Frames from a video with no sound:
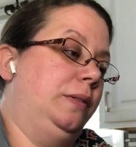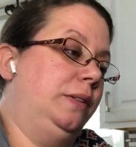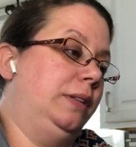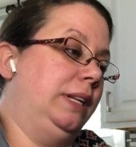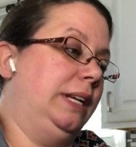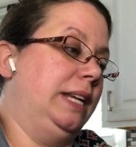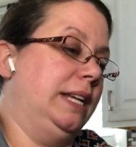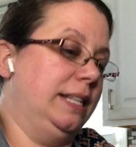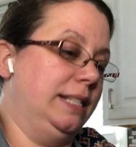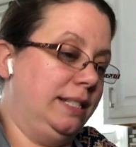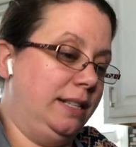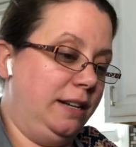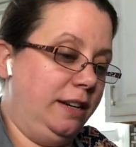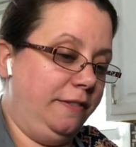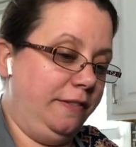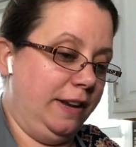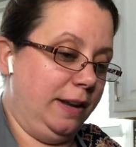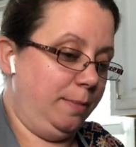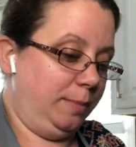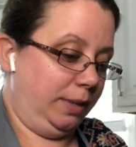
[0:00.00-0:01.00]
the kids in our
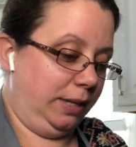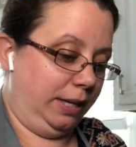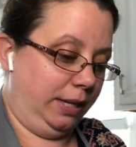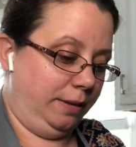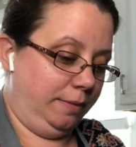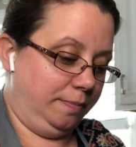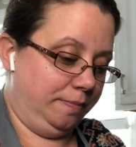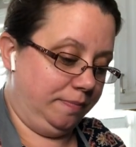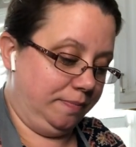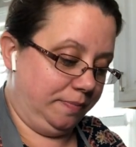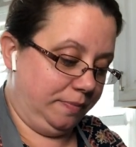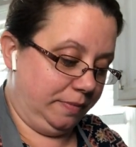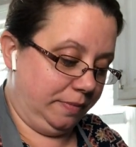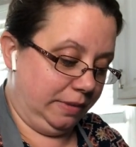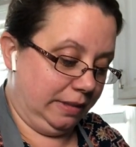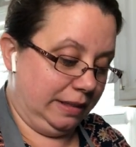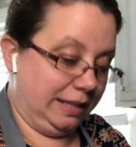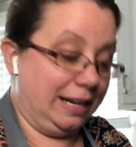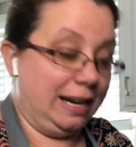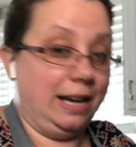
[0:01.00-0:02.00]
family,
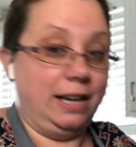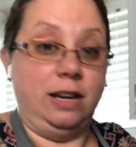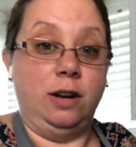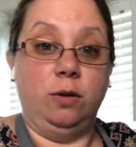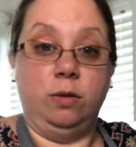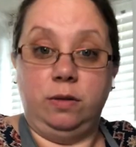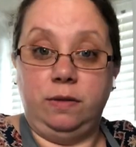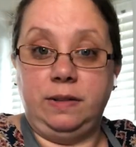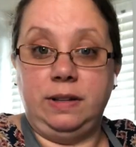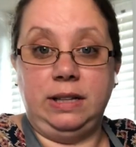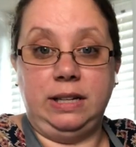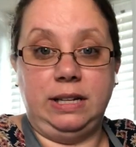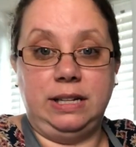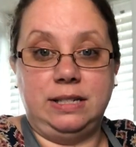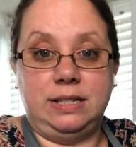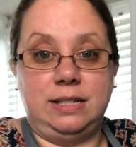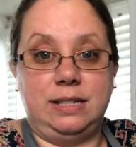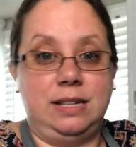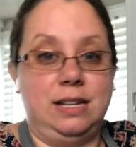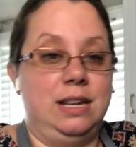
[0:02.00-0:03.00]
that I know of at
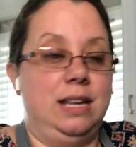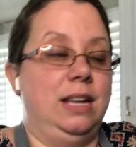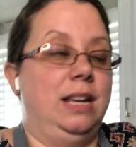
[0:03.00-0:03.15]
least,